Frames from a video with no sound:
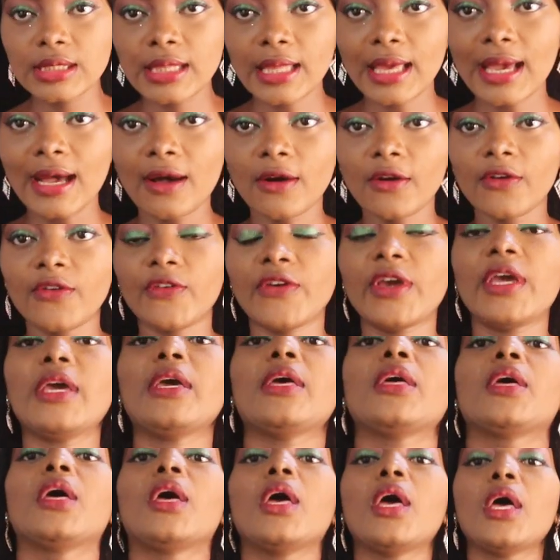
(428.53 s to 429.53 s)
the outfit,
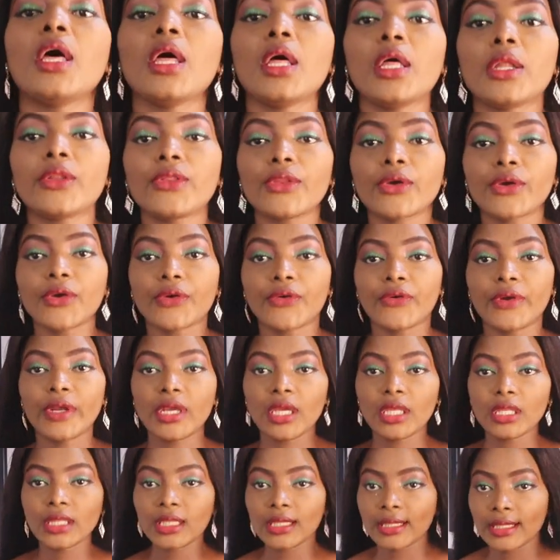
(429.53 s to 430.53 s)
the
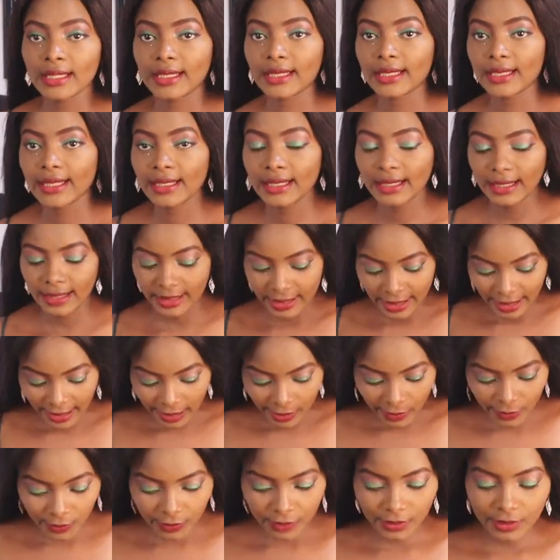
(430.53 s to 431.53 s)
green
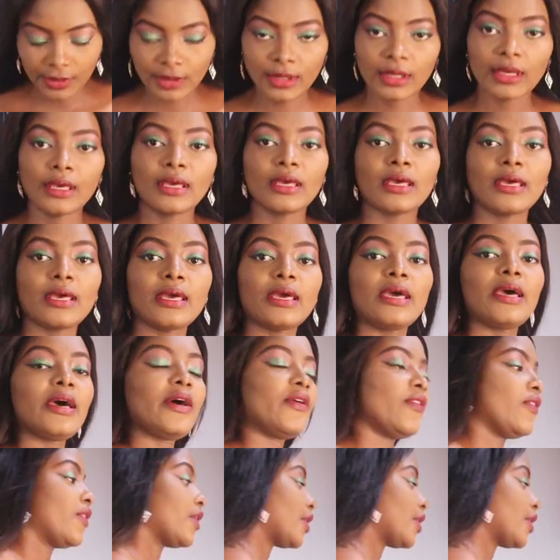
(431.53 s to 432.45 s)
gown, and